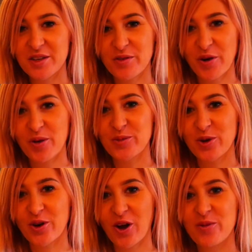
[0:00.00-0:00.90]
from
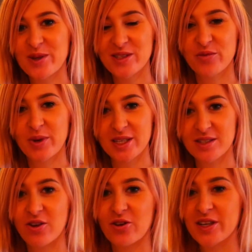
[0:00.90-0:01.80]
your comments of my
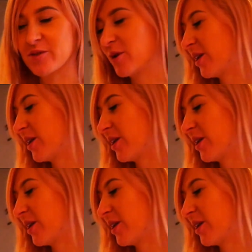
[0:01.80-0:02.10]
stories when